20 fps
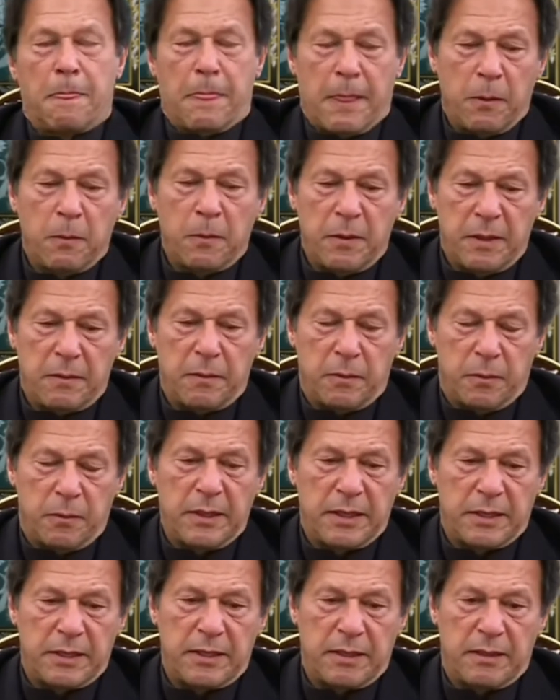
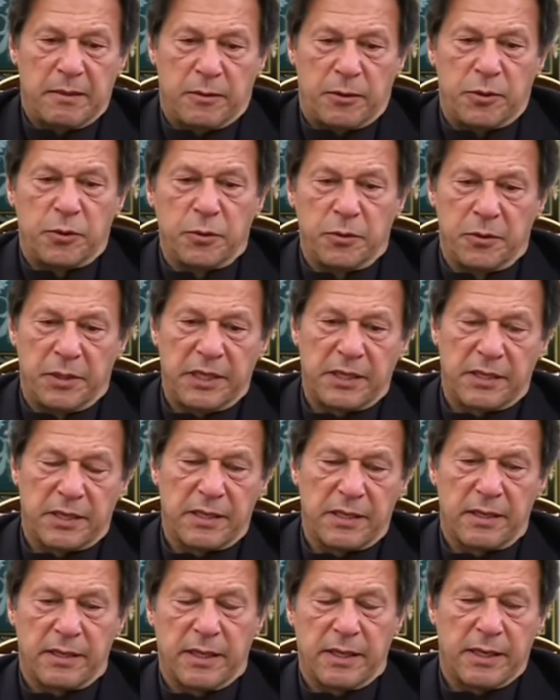Well, 2
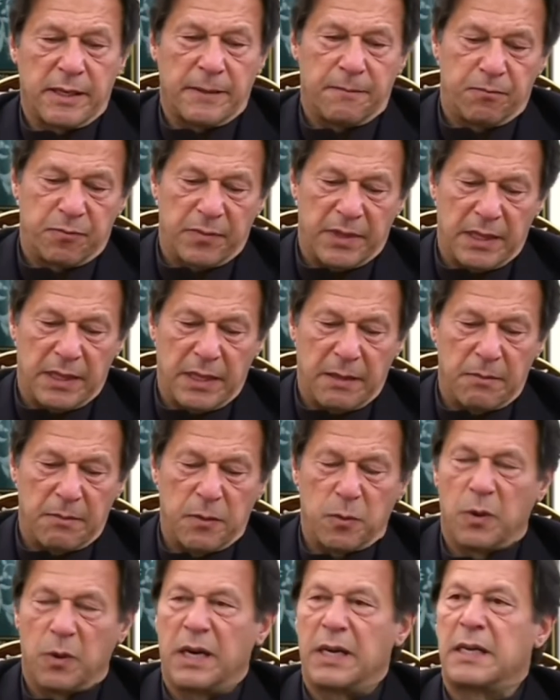reasons really.
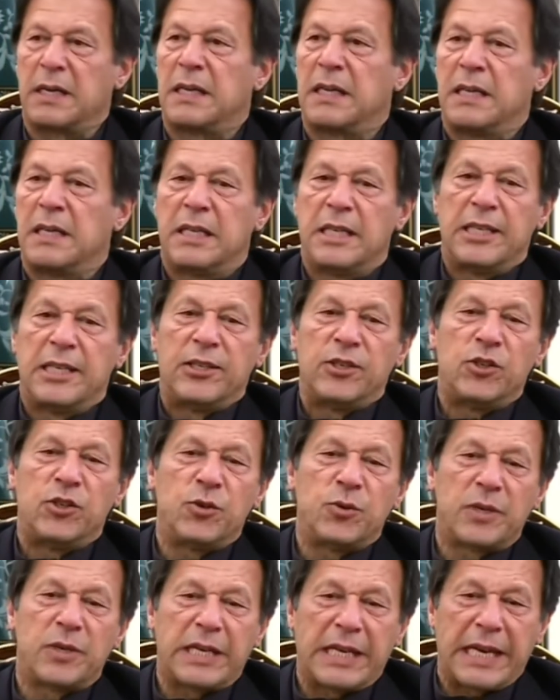Number 1,
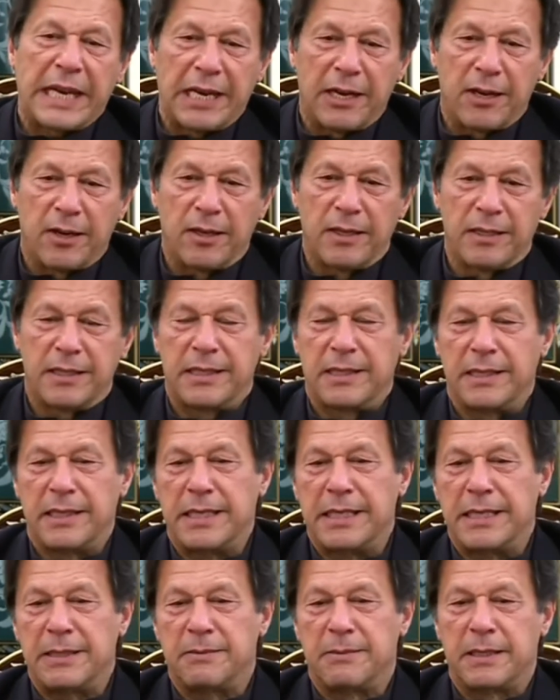you cannot
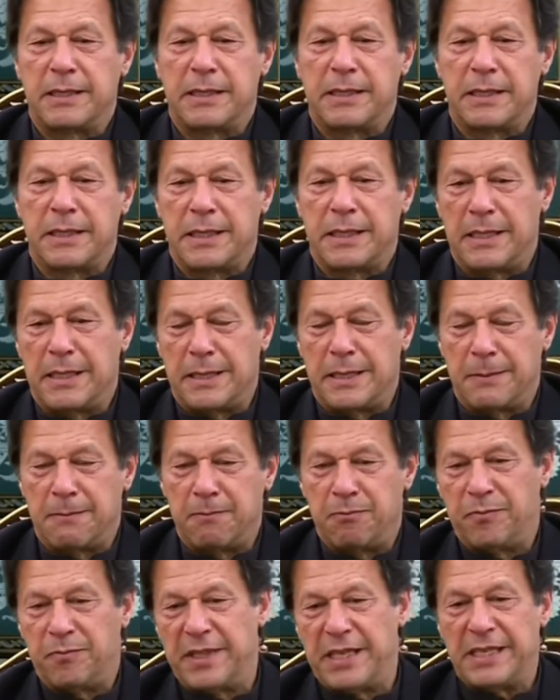even,
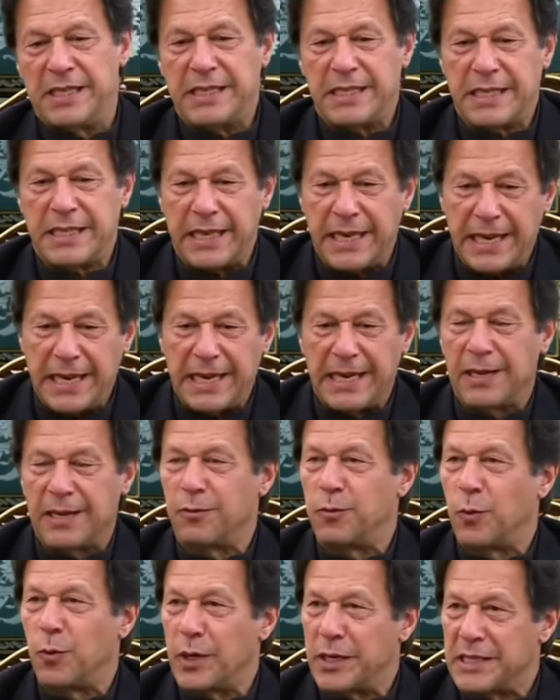the scale
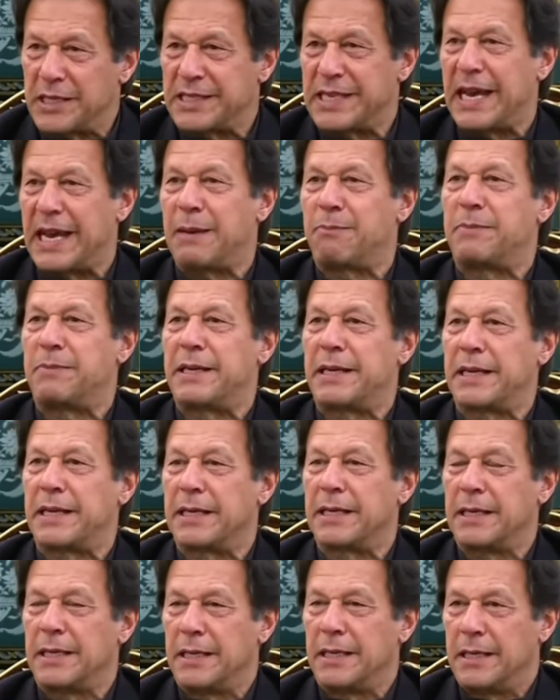of what is happening
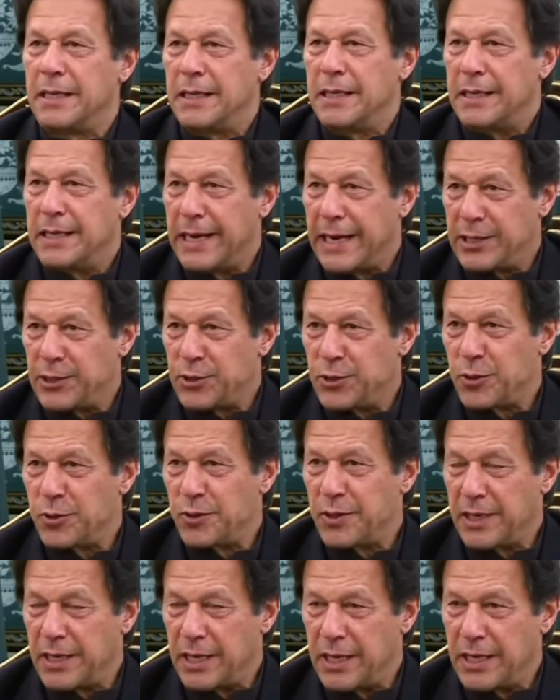next
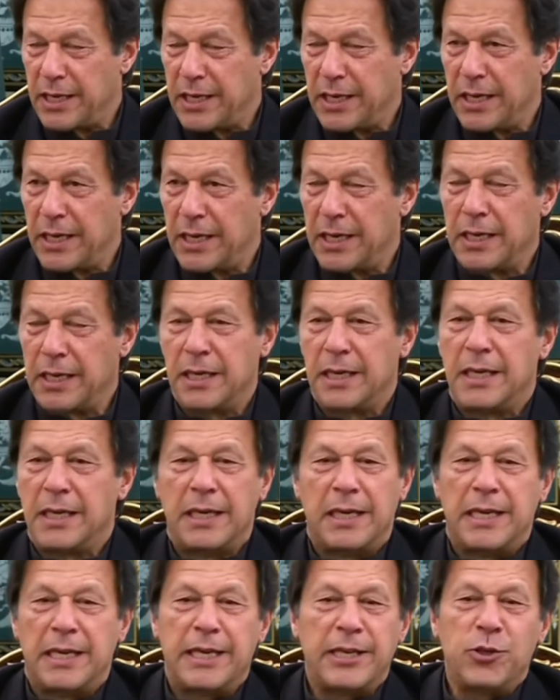door in India,
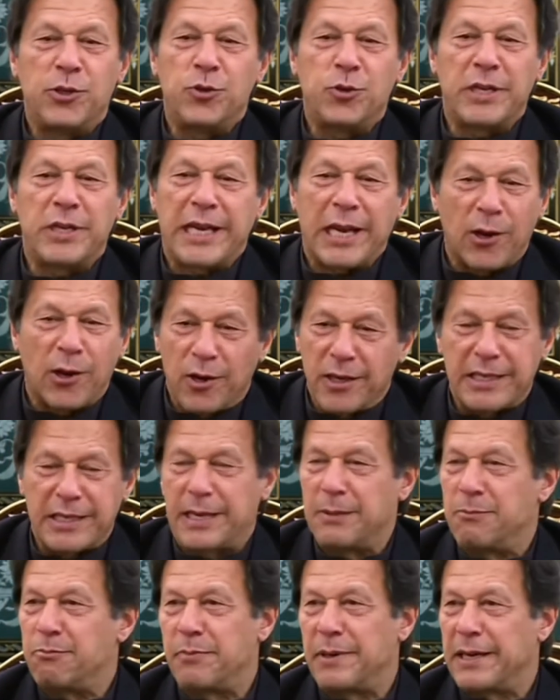you cannot
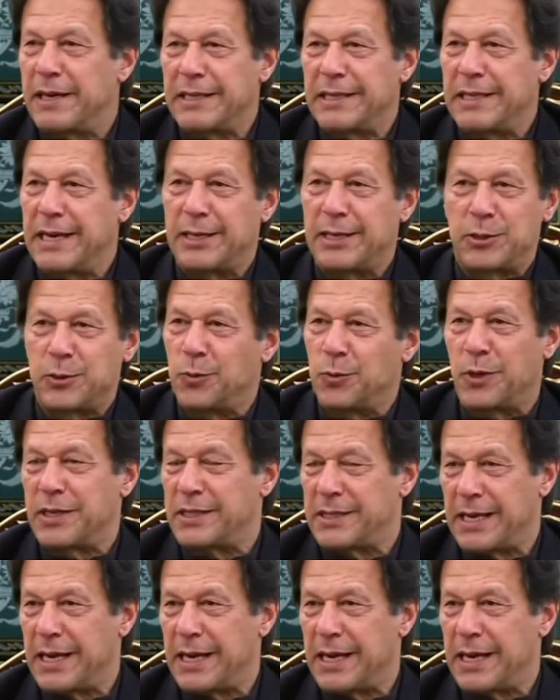compare that to what